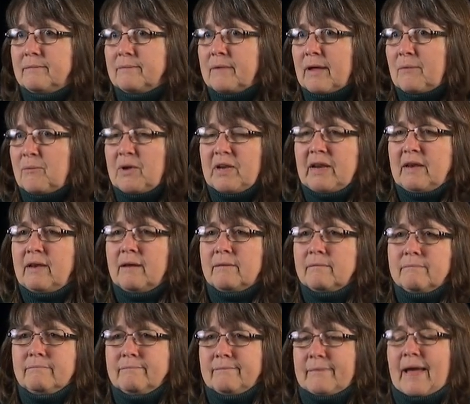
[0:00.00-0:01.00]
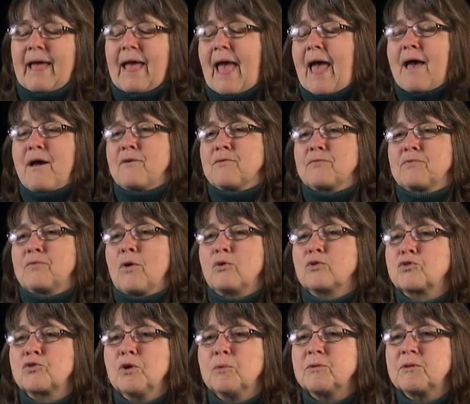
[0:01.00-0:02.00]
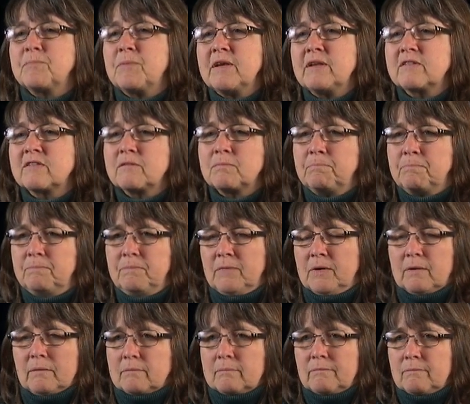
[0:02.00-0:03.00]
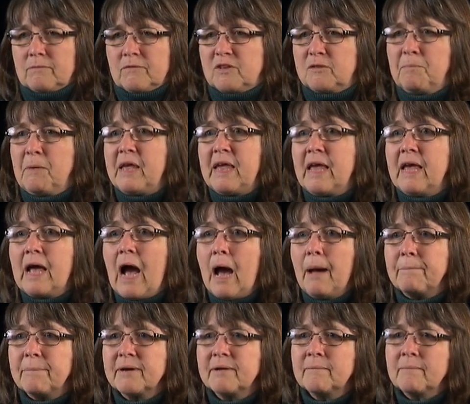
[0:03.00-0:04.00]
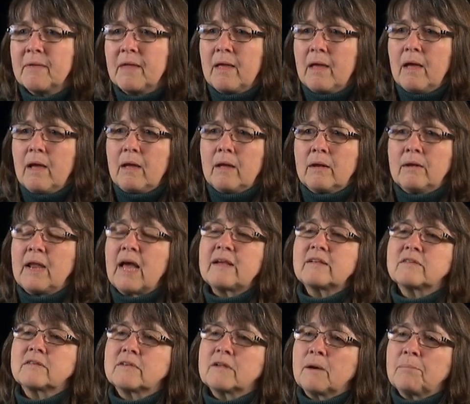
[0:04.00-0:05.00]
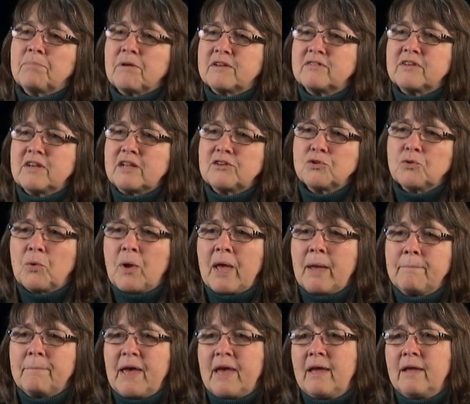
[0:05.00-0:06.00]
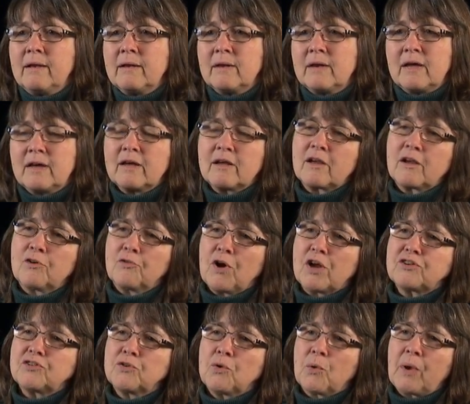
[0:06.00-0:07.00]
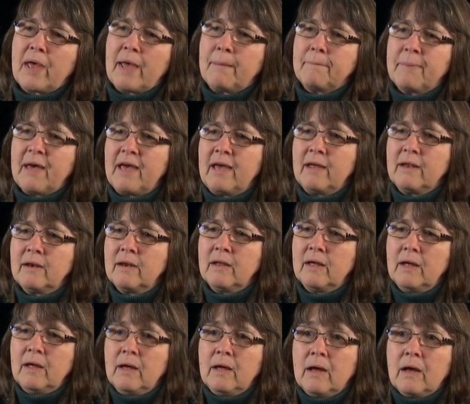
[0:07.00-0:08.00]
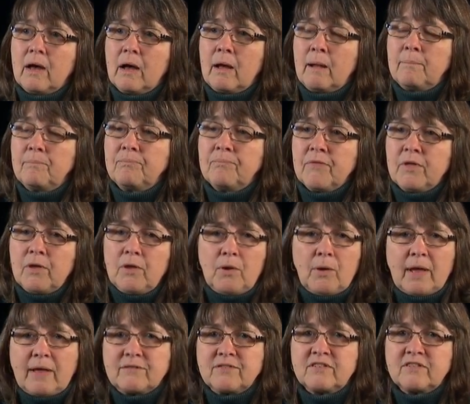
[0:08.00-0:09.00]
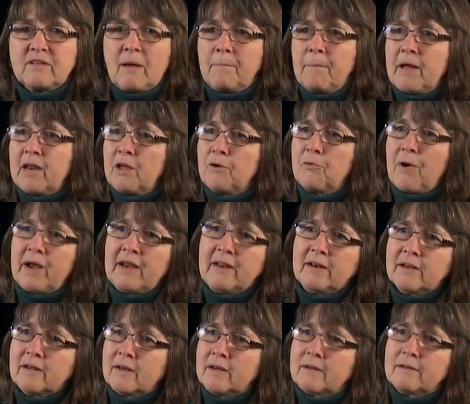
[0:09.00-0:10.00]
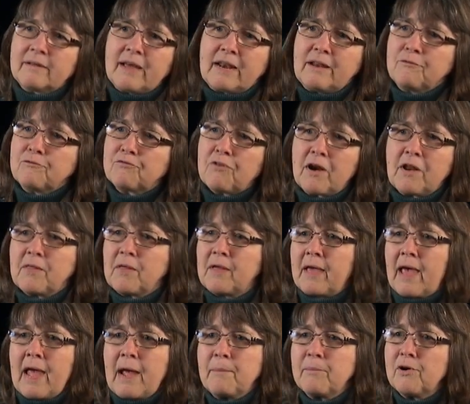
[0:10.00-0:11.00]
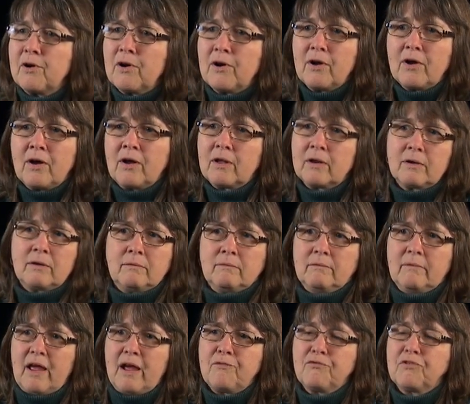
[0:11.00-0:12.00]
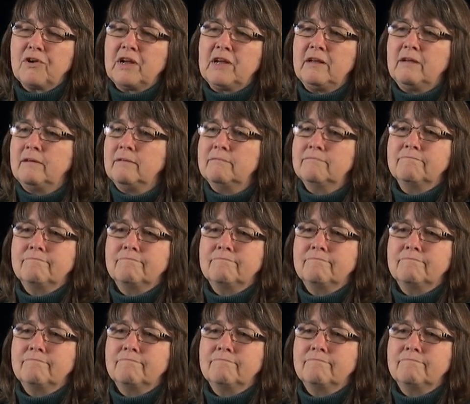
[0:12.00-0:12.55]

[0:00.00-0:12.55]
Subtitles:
And we need to have those groups being, speaking up. Next presidential campaign, congressional campaign, have somebody ready to get in front of the camera on every,